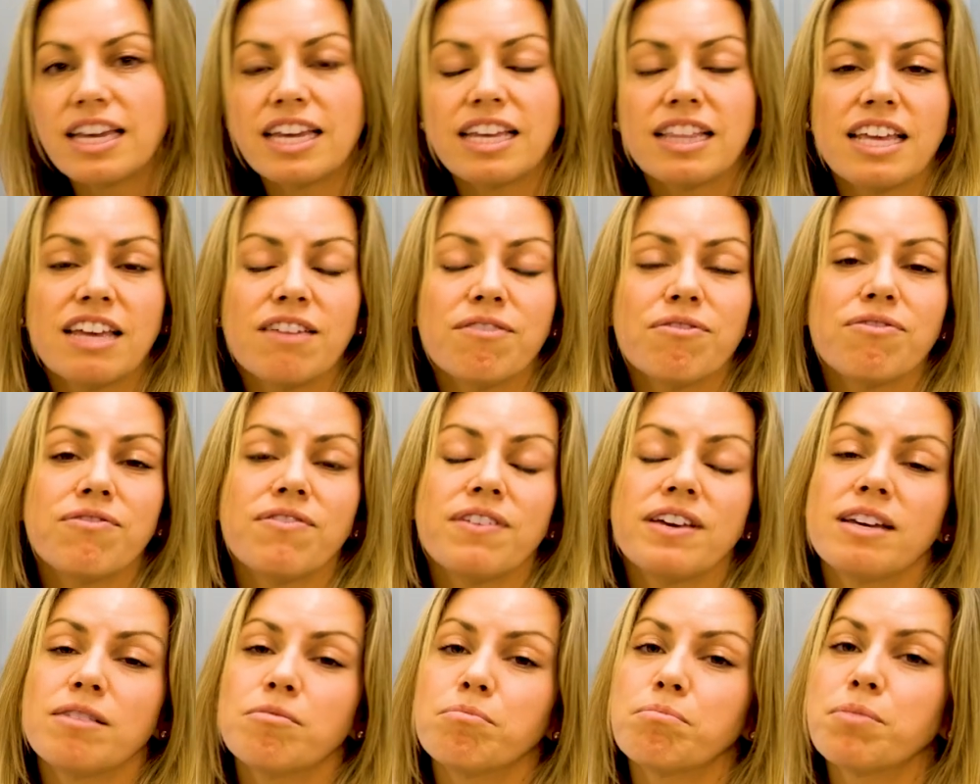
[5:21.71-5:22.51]
It
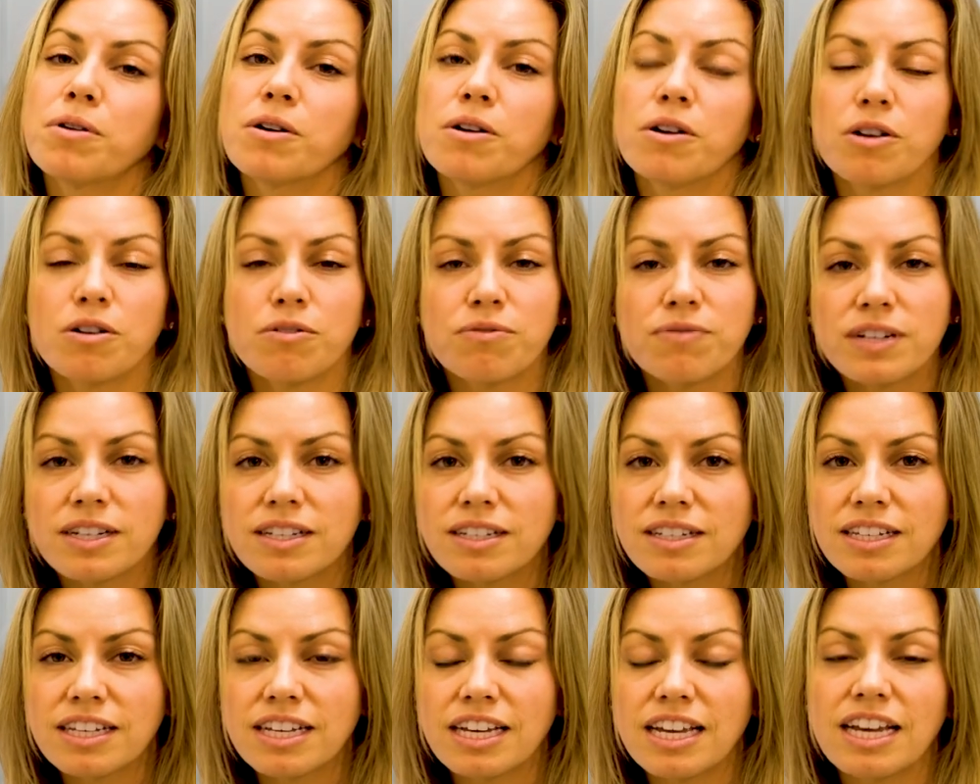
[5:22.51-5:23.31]
fit
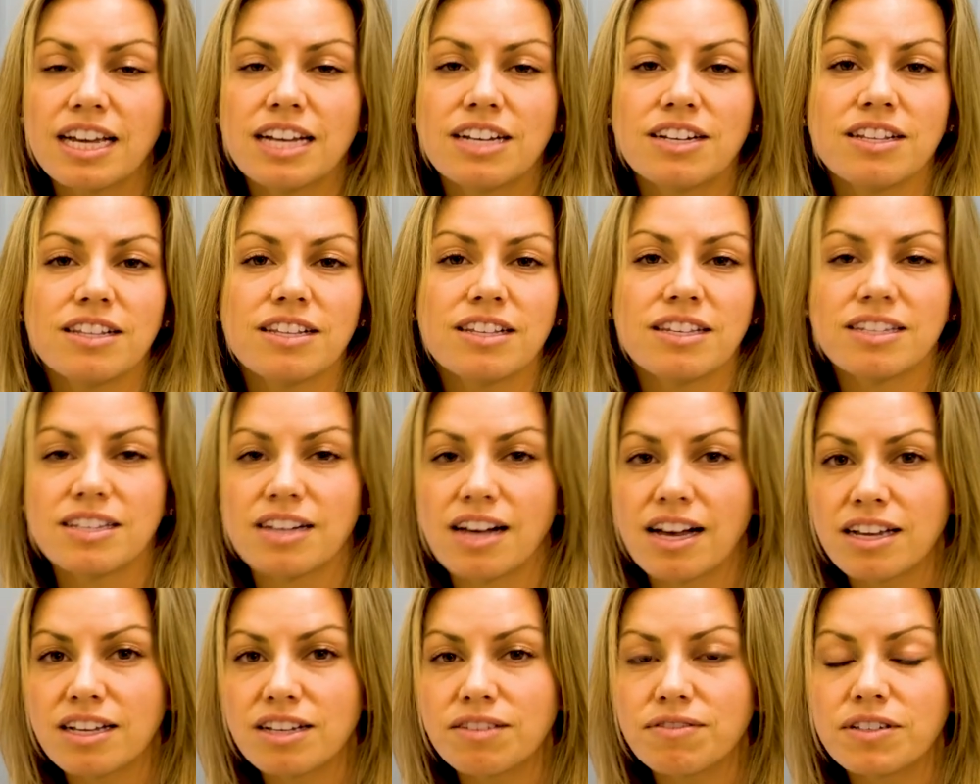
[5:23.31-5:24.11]
perfectly into the
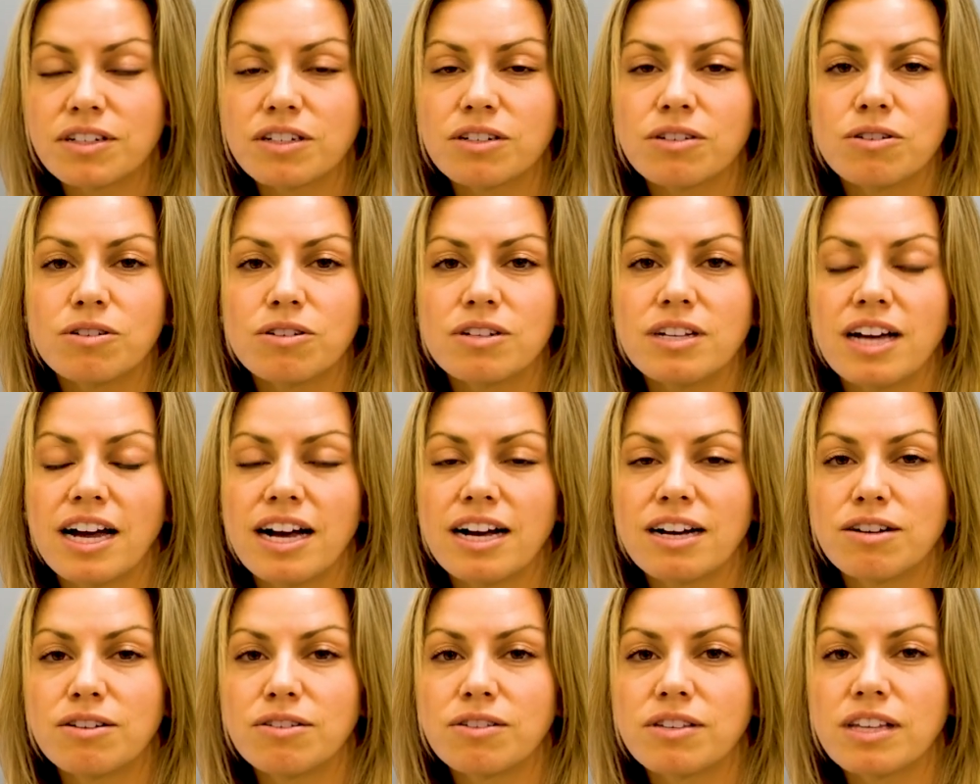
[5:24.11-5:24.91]
style of their old
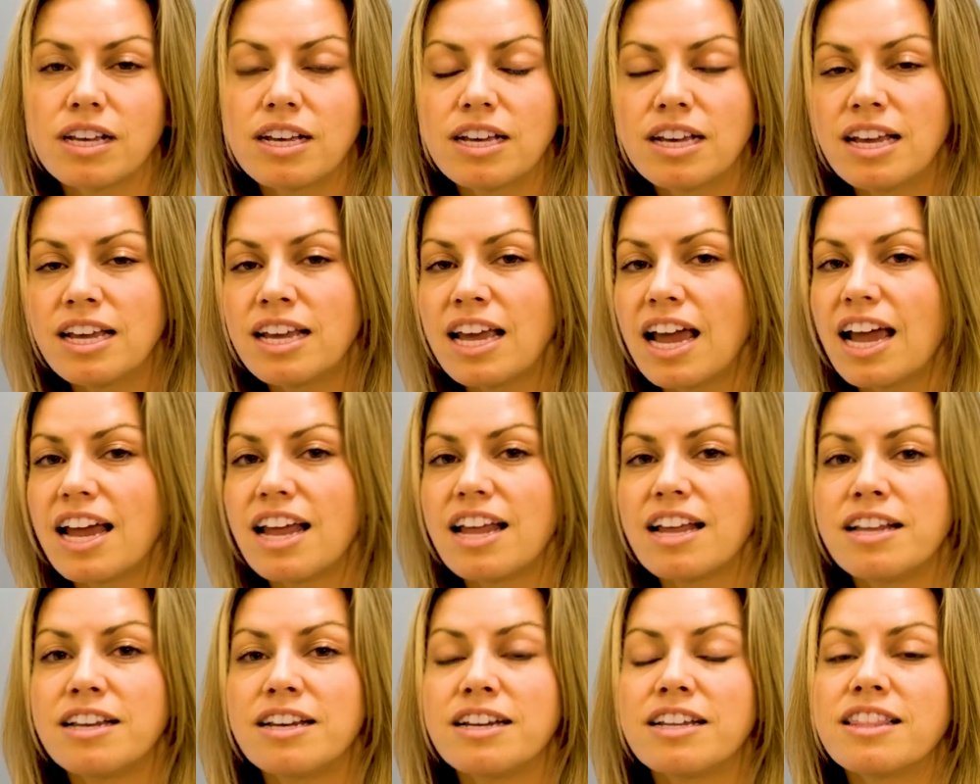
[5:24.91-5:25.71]
house,
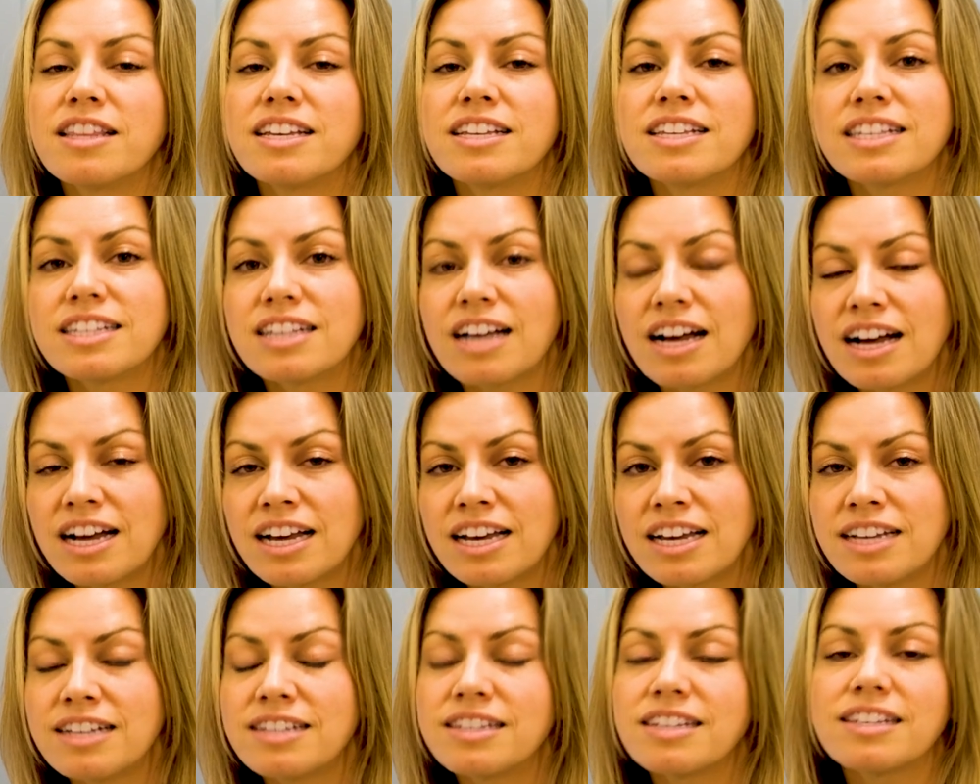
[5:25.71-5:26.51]
and the
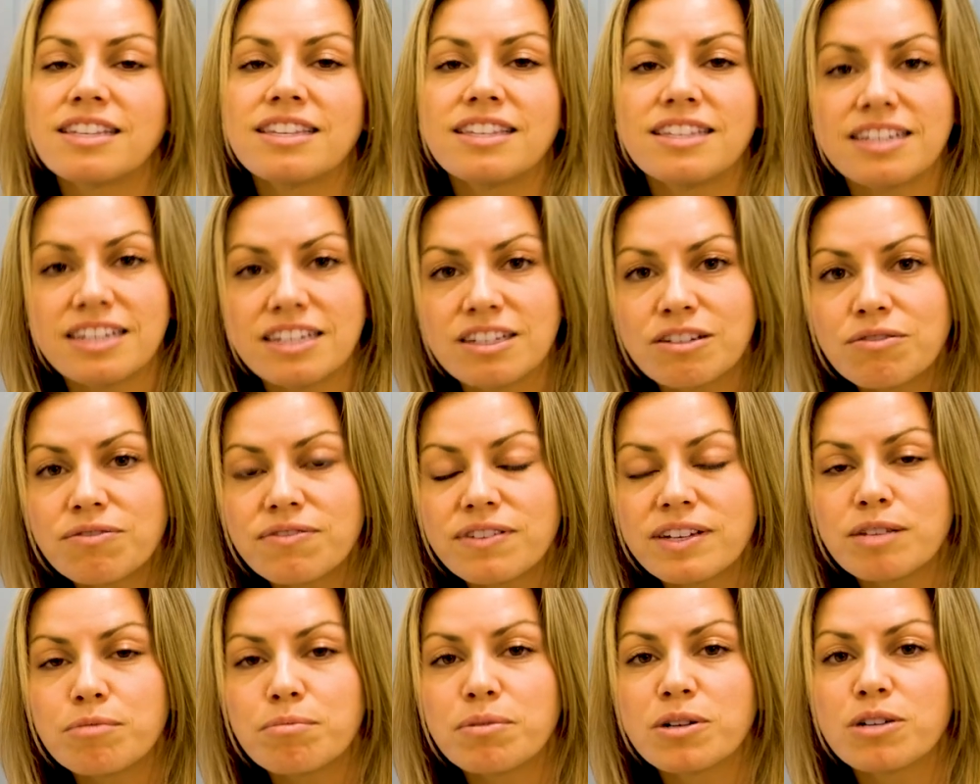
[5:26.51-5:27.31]
size still
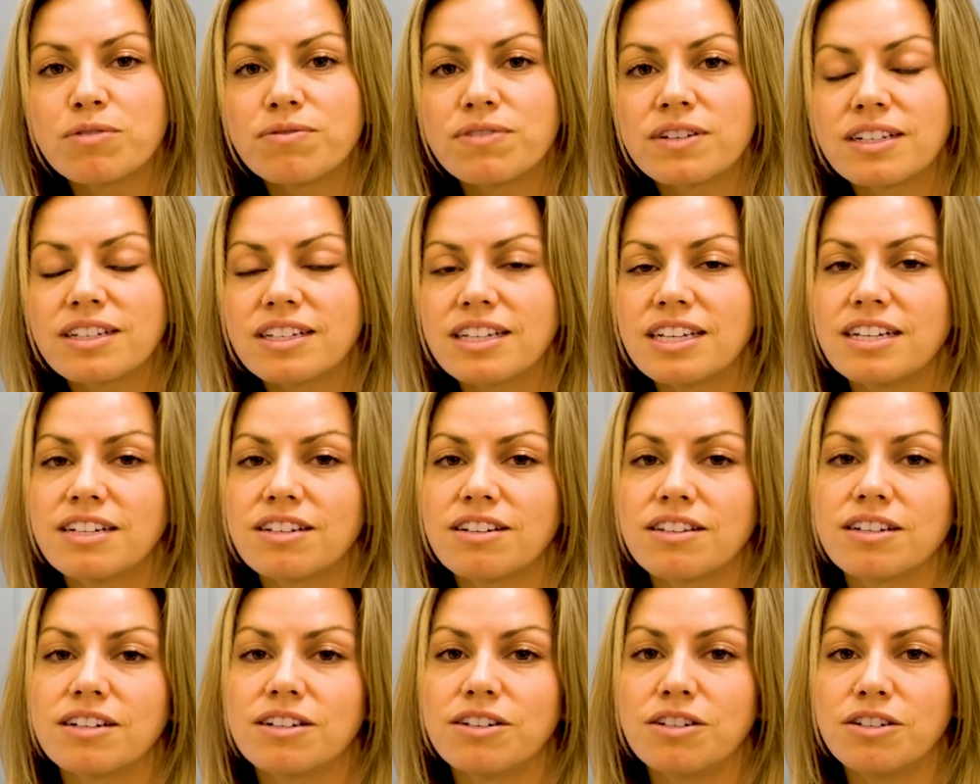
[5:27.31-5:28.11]
fit perfectly
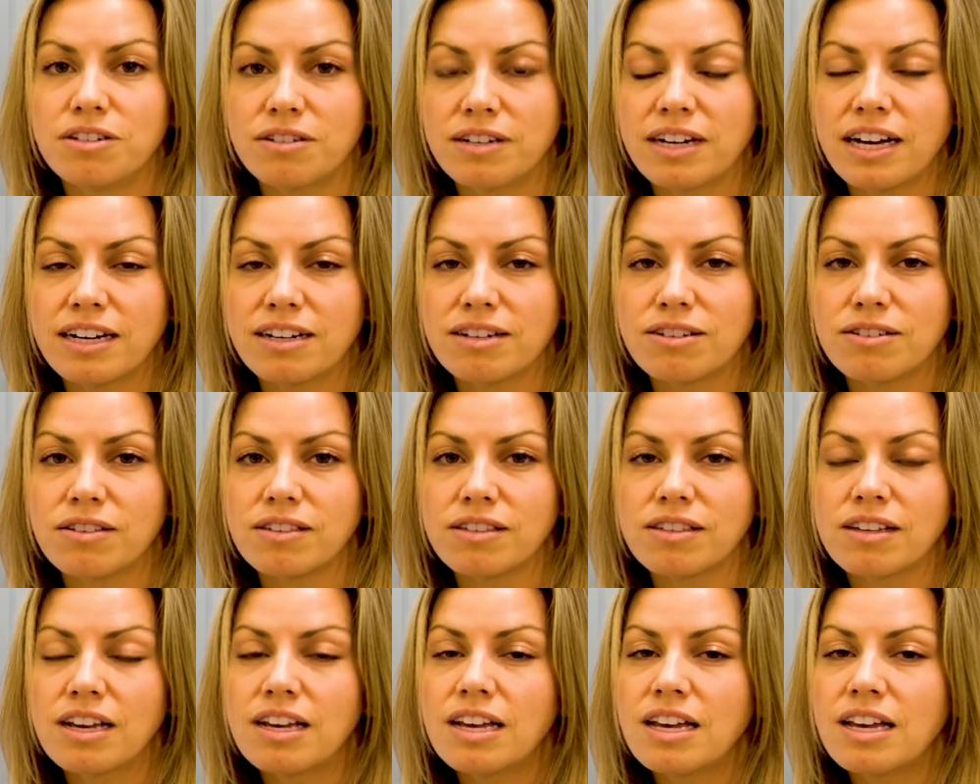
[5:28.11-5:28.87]
into their new house.